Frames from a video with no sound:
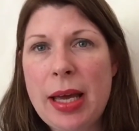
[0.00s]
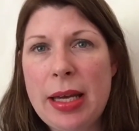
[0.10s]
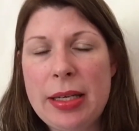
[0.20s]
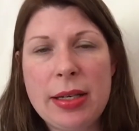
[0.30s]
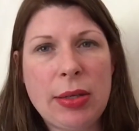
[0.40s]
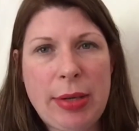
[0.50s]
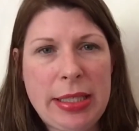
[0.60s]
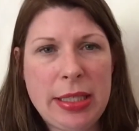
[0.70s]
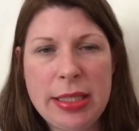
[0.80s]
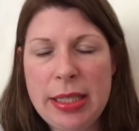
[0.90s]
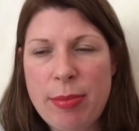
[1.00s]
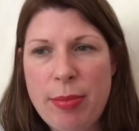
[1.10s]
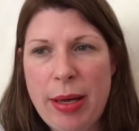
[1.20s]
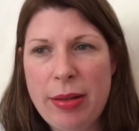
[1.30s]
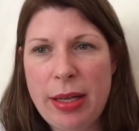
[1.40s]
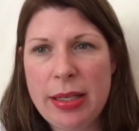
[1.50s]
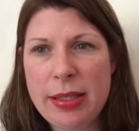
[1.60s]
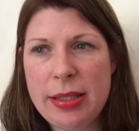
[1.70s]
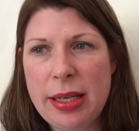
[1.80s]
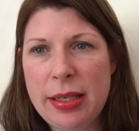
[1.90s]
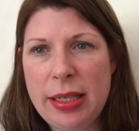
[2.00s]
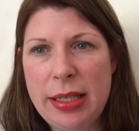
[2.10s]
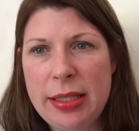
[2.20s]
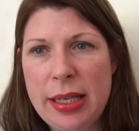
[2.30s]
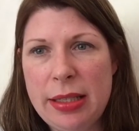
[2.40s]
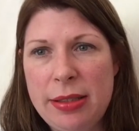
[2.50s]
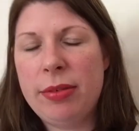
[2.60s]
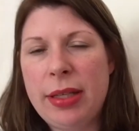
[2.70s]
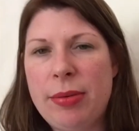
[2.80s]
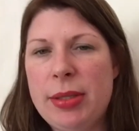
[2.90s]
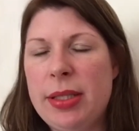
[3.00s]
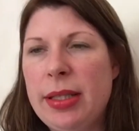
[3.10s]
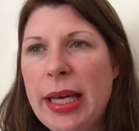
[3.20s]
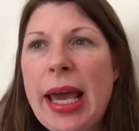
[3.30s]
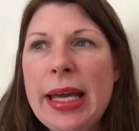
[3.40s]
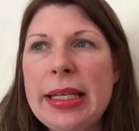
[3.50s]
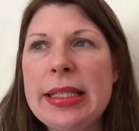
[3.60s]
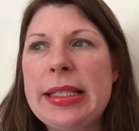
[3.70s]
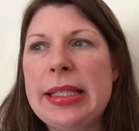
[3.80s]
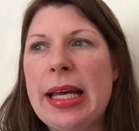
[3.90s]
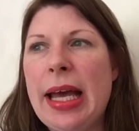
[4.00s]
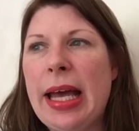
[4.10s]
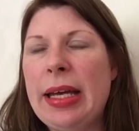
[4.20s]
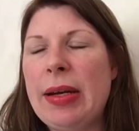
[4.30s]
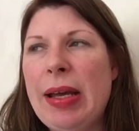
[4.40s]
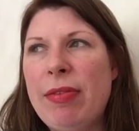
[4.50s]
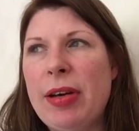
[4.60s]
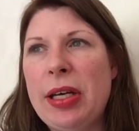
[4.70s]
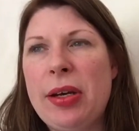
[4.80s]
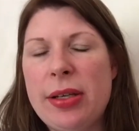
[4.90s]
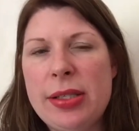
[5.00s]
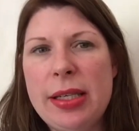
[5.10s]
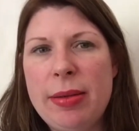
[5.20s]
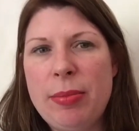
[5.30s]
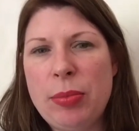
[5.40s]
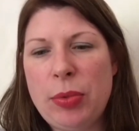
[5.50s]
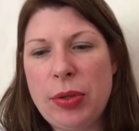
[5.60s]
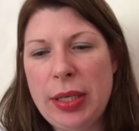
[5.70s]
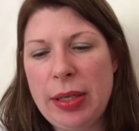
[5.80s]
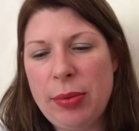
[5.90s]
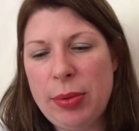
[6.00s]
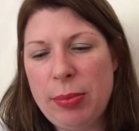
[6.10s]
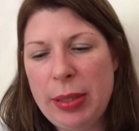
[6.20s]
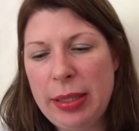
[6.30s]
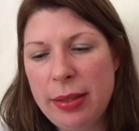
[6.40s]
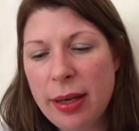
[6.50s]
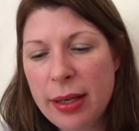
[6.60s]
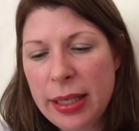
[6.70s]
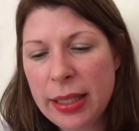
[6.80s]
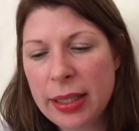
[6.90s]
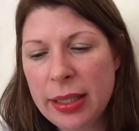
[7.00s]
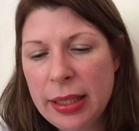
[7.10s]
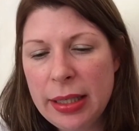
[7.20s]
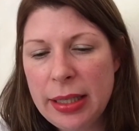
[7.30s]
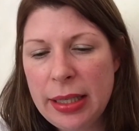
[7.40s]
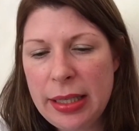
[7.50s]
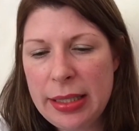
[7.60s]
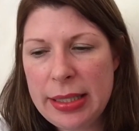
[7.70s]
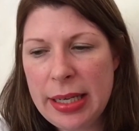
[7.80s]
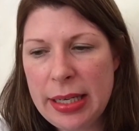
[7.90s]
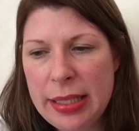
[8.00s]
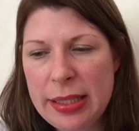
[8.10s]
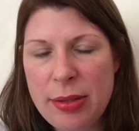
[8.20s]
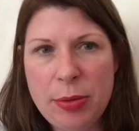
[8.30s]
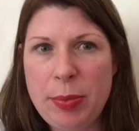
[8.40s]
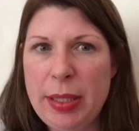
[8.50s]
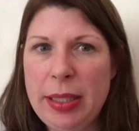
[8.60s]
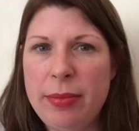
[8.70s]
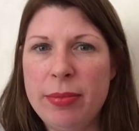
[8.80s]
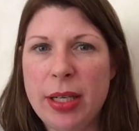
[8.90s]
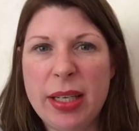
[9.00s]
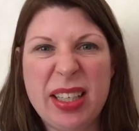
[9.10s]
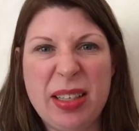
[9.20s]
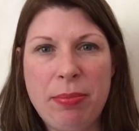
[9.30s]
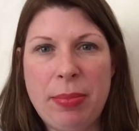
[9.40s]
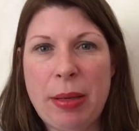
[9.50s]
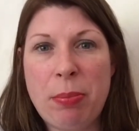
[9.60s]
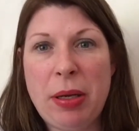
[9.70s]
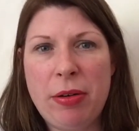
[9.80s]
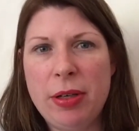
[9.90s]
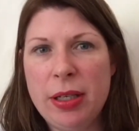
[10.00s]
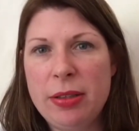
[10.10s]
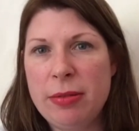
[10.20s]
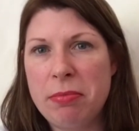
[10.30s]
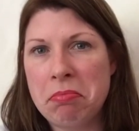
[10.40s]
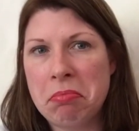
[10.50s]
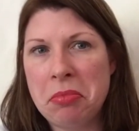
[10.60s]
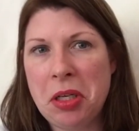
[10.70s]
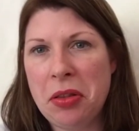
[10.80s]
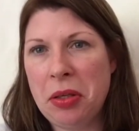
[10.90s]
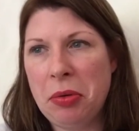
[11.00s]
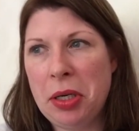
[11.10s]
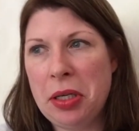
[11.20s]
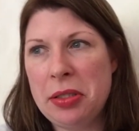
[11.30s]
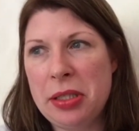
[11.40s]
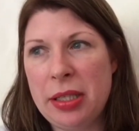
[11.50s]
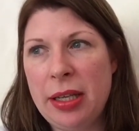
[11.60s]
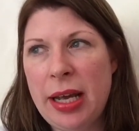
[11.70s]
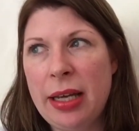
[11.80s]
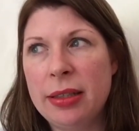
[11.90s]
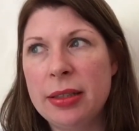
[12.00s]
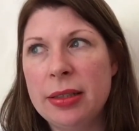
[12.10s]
And I questioned him about this, and he said that wasn't the case. And if I asked him what it would be like, he said it would be like a bad period, nothing worse than that.